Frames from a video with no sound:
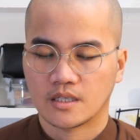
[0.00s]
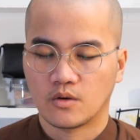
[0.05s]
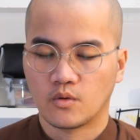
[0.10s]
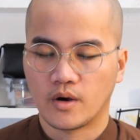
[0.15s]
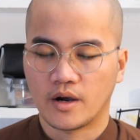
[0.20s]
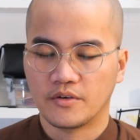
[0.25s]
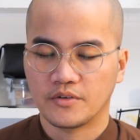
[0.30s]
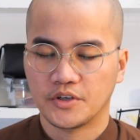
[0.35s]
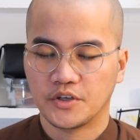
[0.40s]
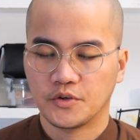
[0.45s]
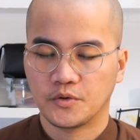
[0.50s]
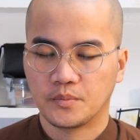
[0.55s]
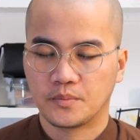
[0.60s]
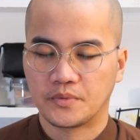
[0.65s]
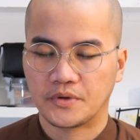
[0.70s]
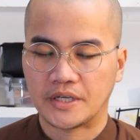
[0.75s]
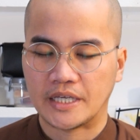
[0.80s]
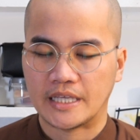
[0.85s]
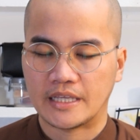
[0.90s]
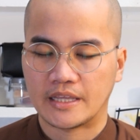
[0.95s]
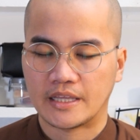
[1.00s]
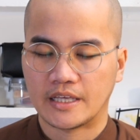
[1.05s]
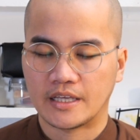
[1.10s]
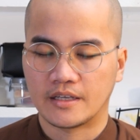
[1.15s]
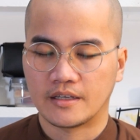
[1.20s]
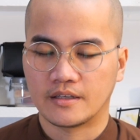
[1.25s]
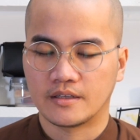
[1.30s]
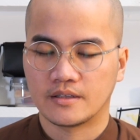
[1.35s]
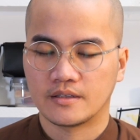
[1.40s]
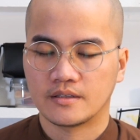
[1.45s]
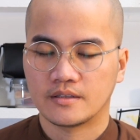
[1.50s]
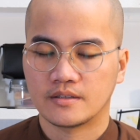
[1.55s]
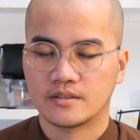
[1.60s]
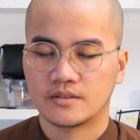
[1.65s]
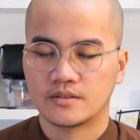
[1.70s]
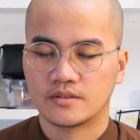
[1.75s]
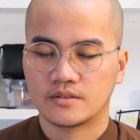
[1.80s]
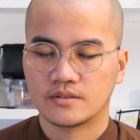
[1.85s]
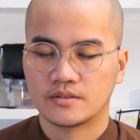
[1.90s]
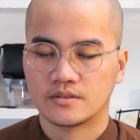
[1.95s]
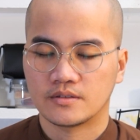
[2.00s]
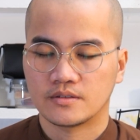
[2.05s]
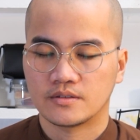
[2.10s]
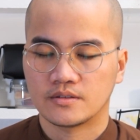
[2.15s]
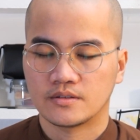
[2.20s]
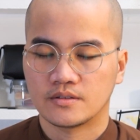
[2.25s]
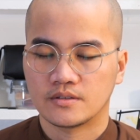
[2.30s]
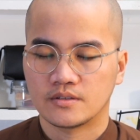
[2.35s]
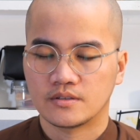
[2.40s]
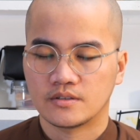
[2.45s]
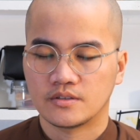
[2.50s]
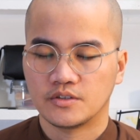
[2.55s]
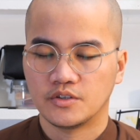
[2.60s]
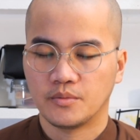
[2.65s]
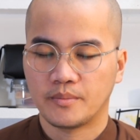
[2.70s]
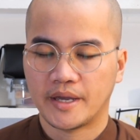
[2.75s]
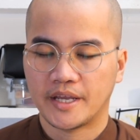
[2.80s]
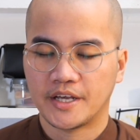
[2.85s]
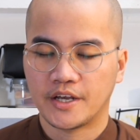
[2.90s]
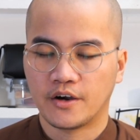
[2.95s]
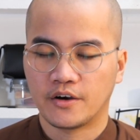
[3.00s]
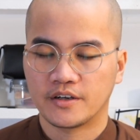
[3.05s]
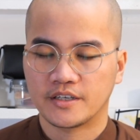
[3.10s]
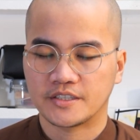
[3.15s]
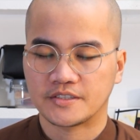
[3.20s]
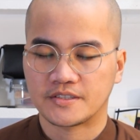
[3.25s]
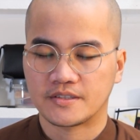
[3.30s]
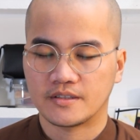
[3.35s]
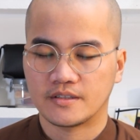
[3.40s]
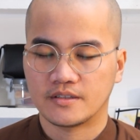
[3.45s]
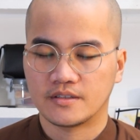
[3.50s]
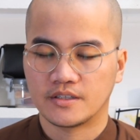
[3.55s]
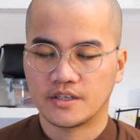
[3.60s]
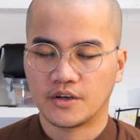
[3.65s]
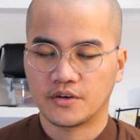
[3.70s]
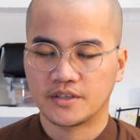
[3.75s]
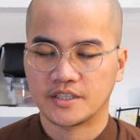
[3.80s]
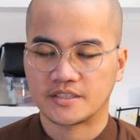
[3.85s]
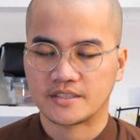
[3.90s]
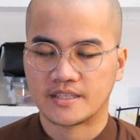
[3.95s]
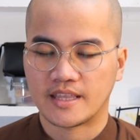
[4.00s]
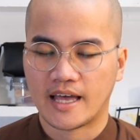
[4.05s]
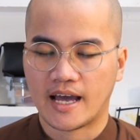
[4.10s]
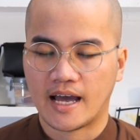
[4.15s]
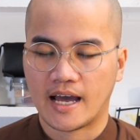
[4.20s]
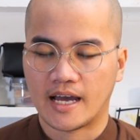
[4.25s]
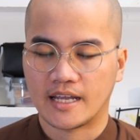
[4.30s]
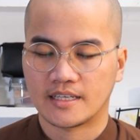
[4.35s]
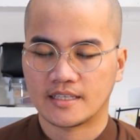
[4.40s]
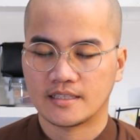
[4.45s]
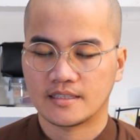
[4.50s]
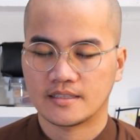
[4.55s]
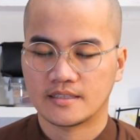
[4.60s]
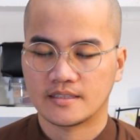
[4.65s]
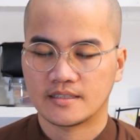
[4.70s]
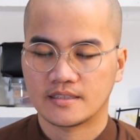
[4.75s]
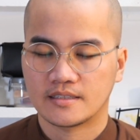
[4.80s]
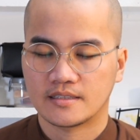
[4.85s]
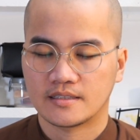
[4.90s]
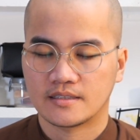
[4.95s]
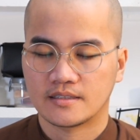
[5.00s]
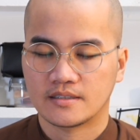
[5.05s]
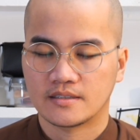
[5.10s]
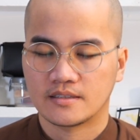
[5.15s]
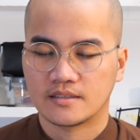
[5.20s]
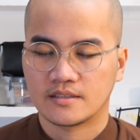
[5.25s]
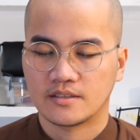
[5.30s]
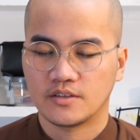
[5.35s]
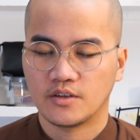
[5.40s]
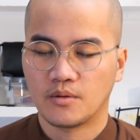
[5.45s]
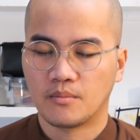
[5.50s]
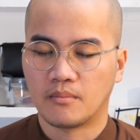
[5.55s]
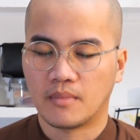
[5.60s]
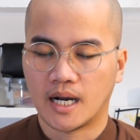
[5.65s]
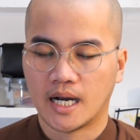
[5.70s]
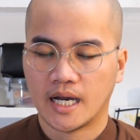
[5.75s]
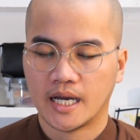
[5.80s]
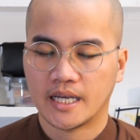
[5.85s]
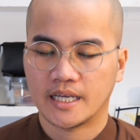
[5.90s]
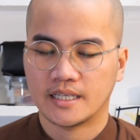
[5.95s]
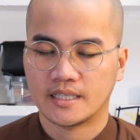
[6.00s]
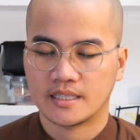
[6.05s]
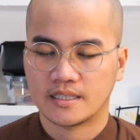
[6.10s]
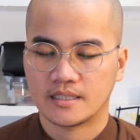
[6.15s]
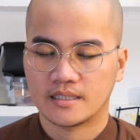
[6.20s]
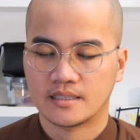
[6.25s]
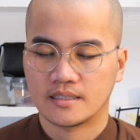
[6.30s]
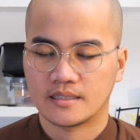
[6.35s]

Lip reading: While you breathe in, you may notice that your mind